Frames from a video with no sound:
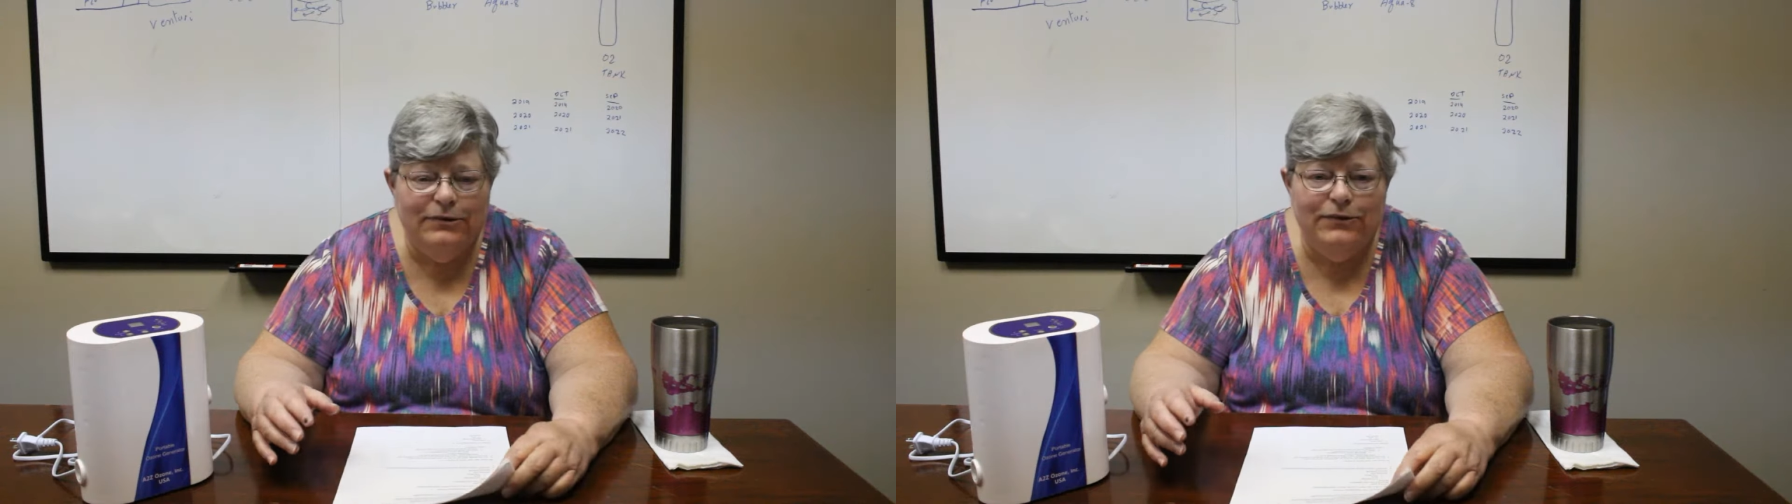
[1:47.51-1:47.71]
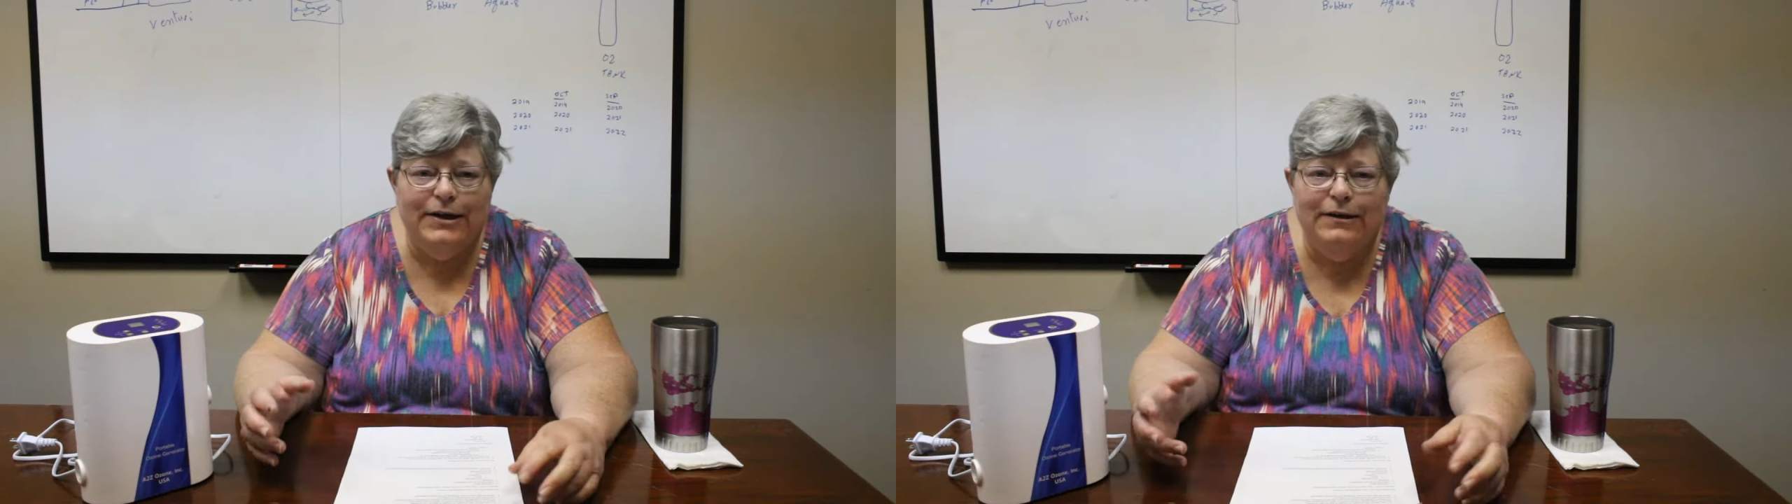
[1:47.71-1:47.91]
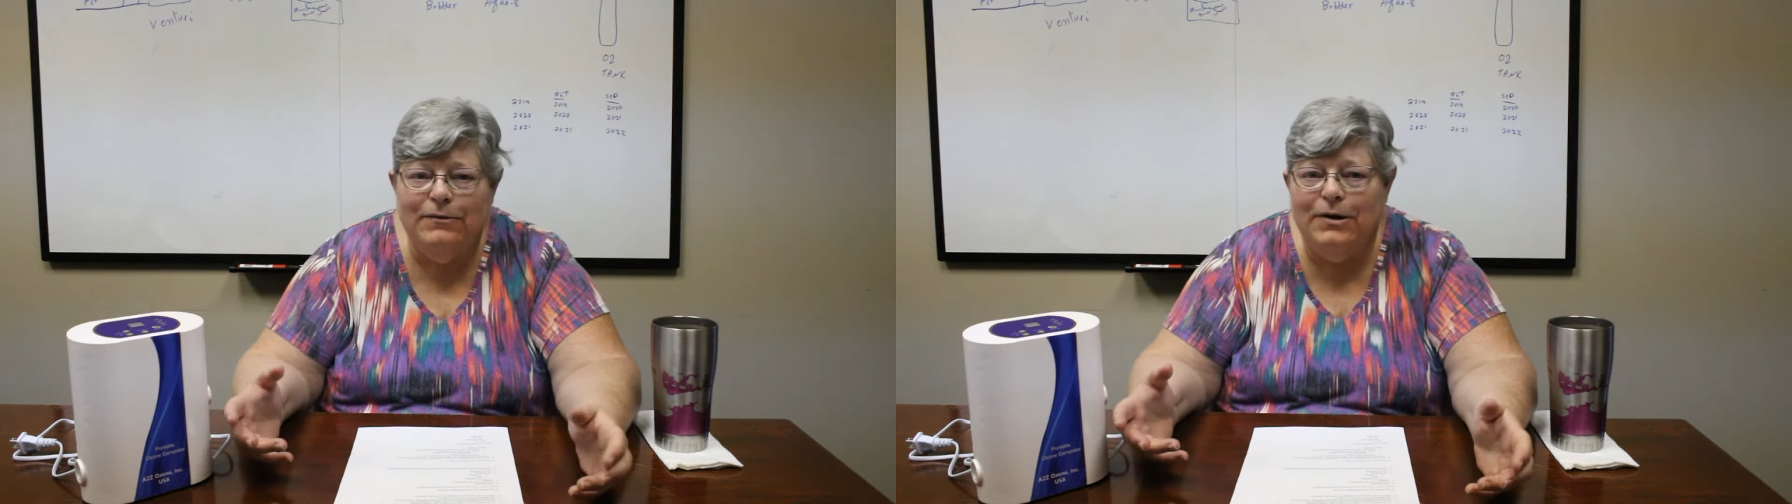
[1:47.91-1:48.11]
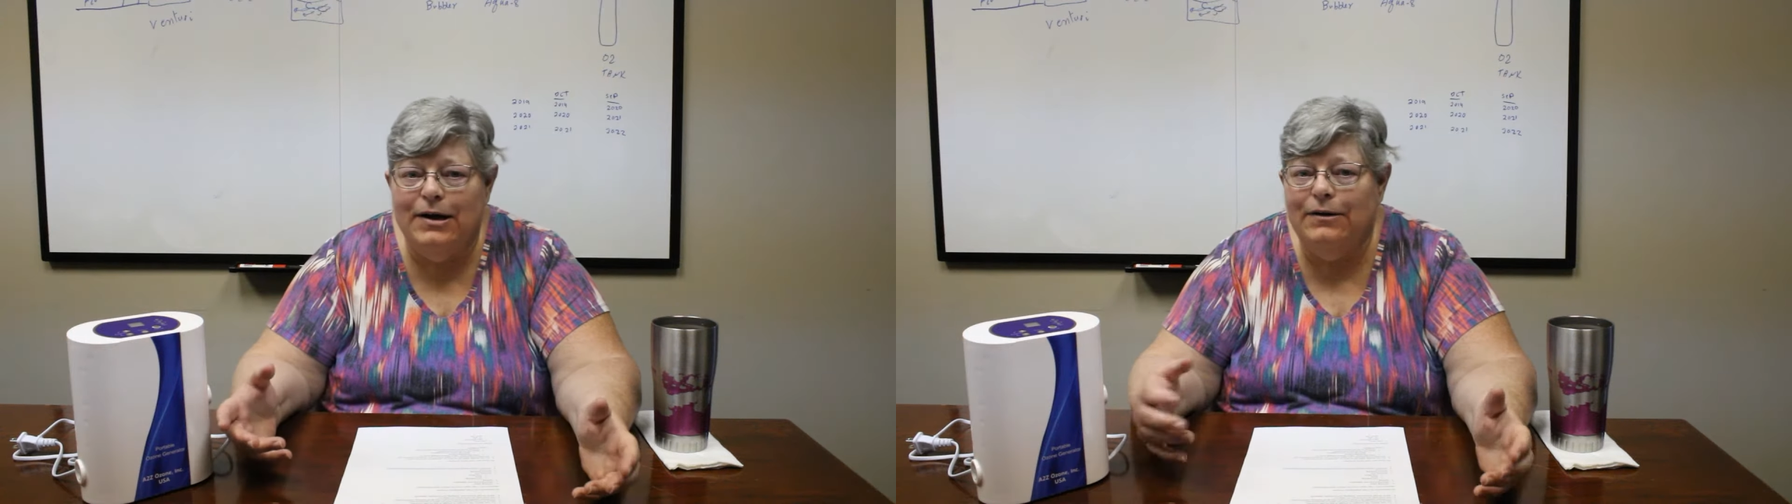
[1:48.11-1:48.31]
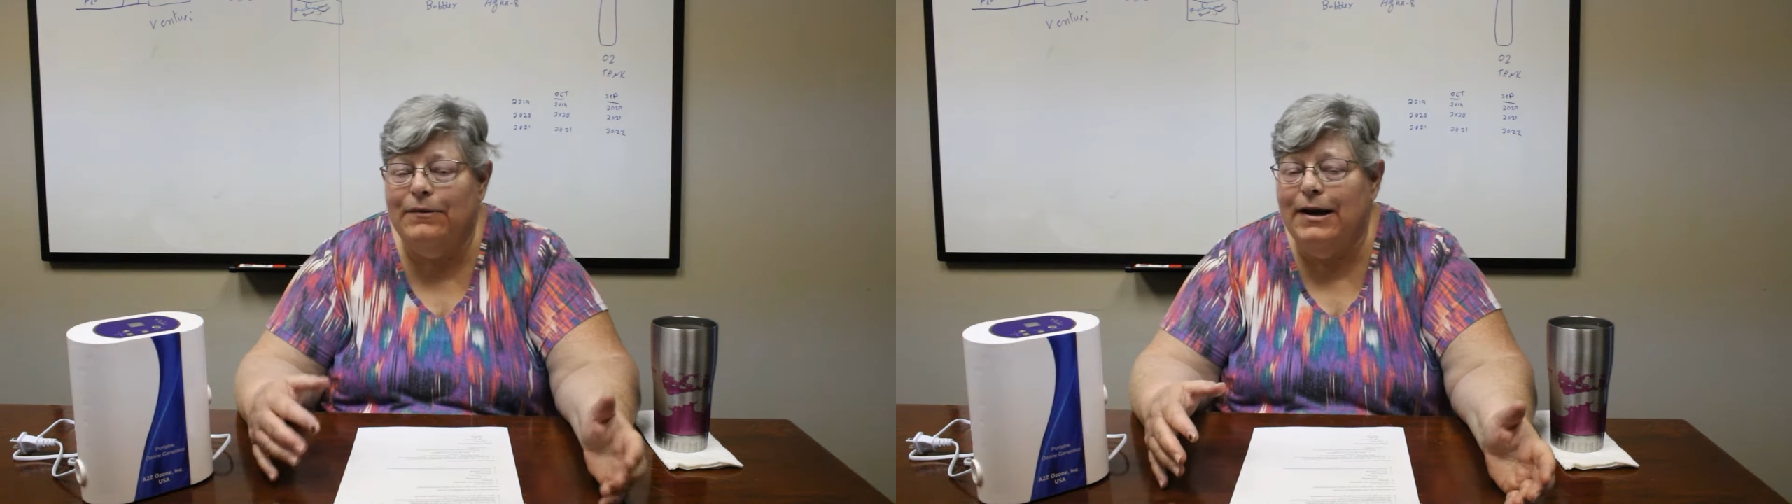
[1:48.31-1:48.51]
drink the
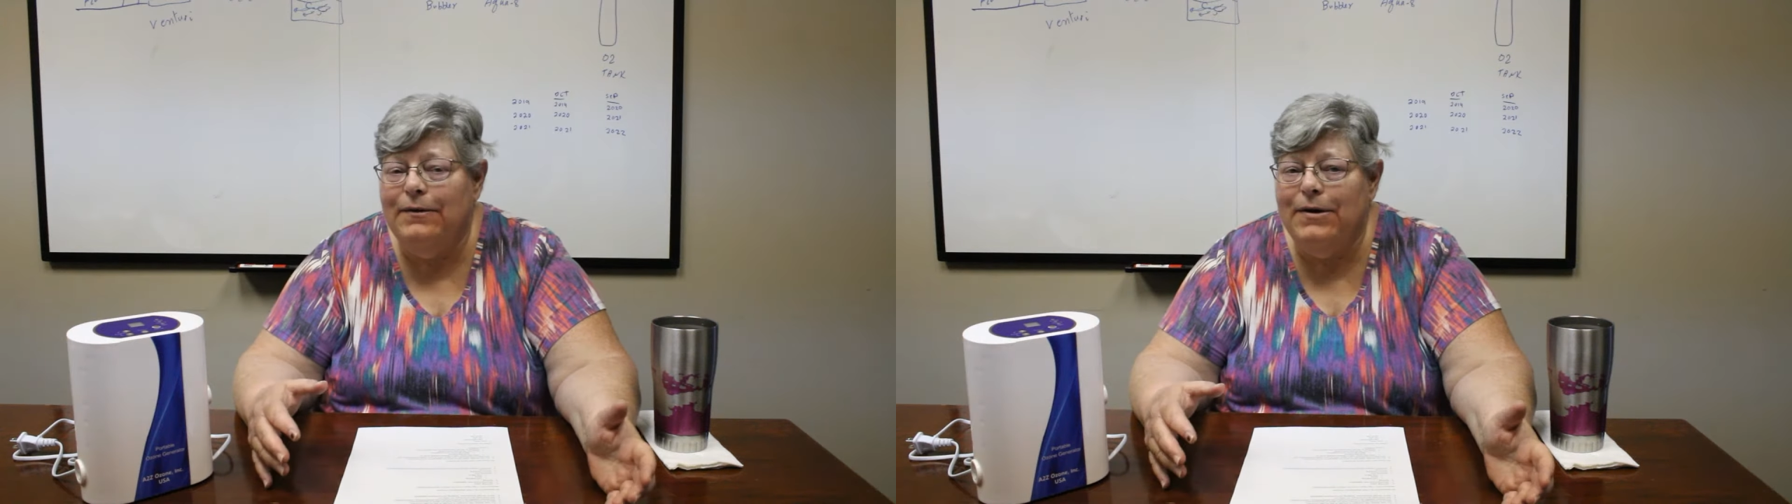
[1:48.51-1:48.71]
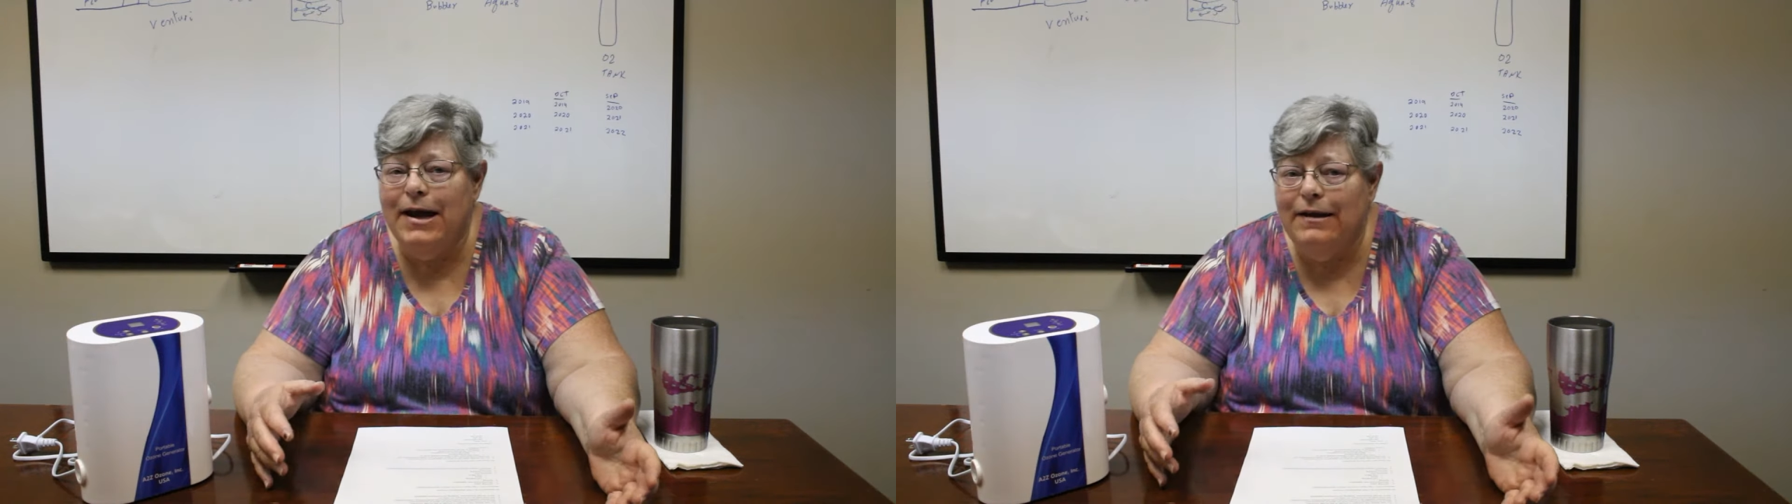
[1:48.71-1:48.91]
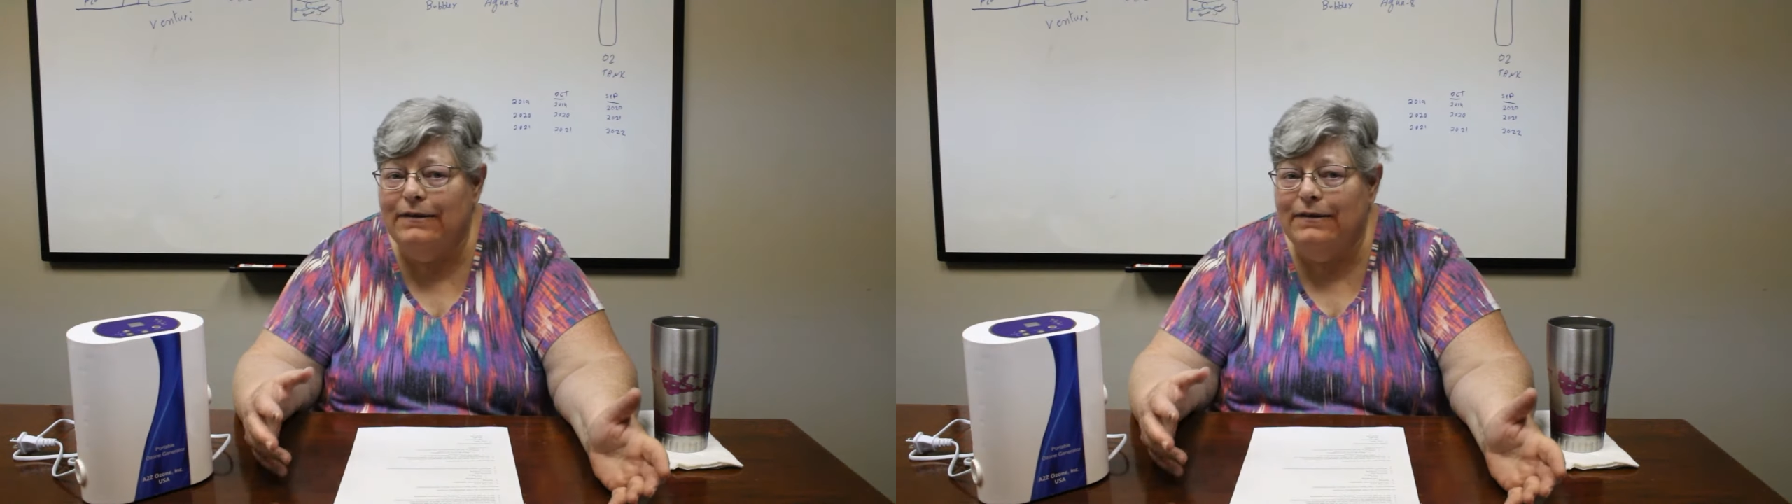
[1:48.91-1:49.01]
water right away.